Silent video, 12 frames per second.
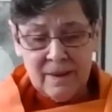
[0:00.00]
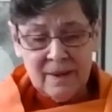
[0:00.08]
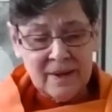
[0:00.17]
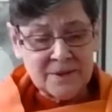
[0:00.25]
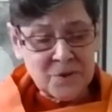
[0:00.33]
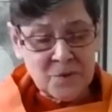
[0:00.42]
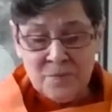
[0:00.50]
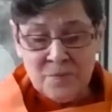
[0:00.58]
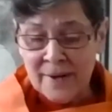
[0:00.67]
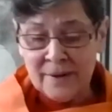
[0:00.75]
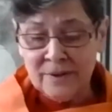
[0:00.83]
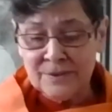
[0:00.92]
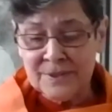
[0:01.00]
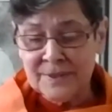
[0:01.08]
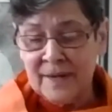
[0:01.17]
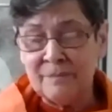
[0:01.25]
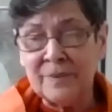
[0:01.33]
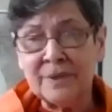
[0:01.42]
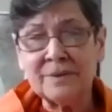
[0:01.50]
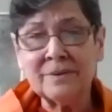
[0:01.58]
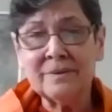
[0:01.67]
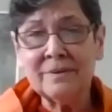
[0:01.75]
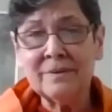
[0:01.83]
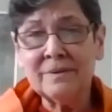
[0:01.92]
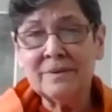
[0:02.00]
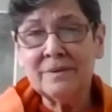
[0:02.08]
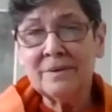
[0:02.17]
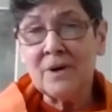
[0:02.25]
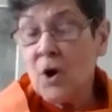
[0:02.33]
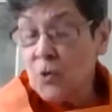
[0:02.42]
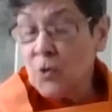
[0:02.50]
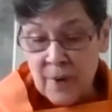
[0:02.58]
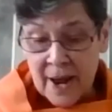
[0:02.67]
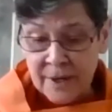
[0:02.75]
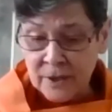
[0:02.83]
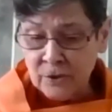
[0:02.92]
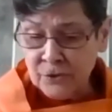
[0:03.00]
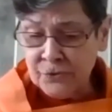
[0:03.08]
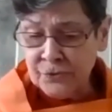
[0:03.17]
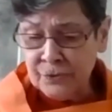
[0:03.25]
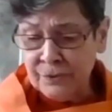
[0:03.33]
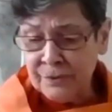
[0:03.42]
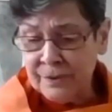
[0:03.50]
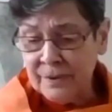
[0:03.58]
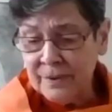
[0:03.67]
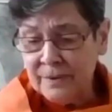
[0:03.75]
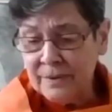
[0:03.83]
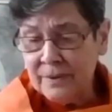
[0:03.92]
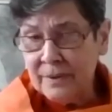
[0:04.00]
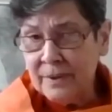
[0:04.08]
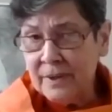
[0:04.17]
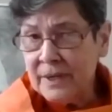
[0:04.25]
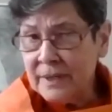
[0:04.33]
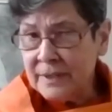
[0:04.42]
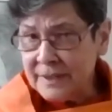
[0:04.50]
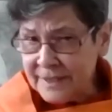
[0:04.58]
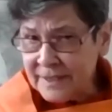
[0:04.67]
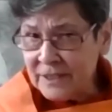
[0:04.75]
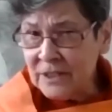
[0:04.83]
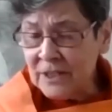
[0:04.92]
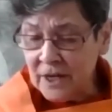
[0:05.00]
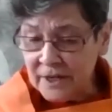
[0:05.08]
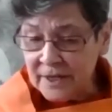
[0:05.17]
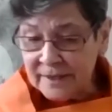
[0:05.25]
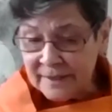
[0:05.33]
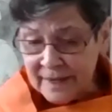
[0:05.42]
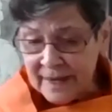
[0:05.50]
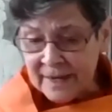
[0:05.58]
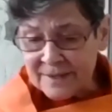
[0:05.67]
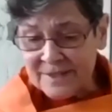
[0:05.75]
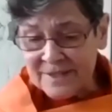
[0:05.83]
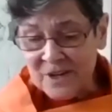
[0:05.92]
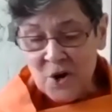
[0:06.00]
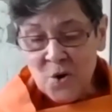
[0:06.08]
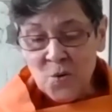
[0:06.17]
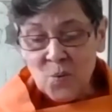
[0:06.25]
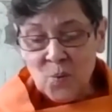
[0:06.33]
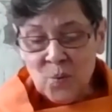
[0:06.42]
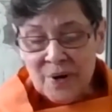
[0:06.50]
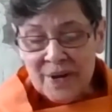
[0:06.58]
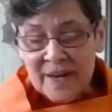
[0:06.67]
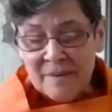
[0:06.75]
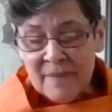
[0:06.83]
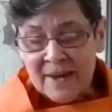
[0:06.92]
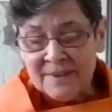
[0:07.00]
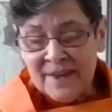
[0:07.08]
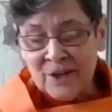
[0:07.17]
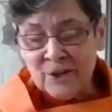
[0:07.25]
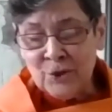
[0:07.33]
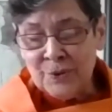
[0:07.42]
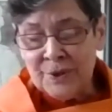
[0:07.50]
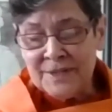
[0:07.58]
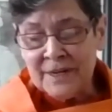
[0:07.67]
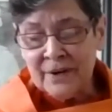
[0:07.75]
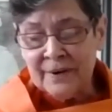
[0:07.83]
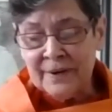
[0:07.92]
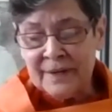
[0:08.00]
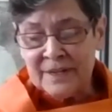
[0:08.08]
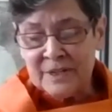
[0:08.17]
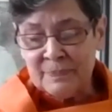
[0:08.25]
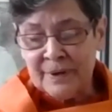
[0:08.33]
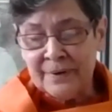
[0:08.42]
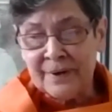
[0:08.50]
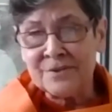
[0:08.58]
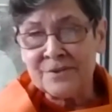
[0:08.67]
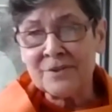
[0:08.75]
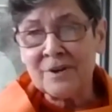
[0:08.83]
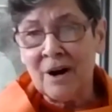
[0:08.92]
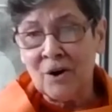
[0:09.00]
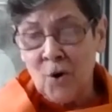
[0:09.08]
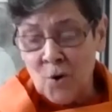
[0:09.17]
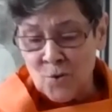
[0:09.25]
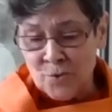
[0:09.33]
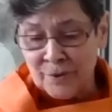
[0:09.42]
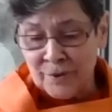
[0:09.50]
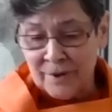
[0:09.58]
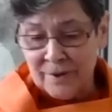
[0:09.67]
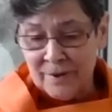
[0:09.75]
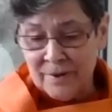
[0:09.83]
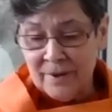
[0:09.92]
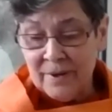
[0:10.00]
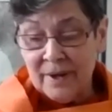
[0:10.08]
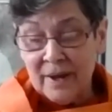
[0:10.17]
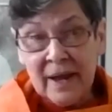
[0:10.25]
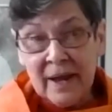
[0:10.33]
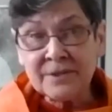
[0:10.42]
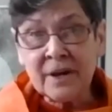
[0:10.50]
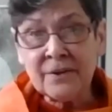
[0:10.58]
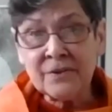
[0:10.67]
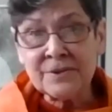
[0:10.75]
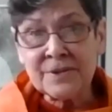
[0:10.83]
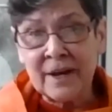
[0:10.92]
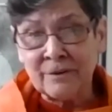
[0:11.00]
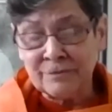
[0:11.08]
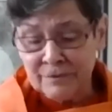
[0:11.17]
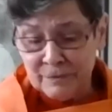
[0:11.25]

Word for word: It's a radical statement, a radical truth, until and unless we make that unitary experience our own, as others have.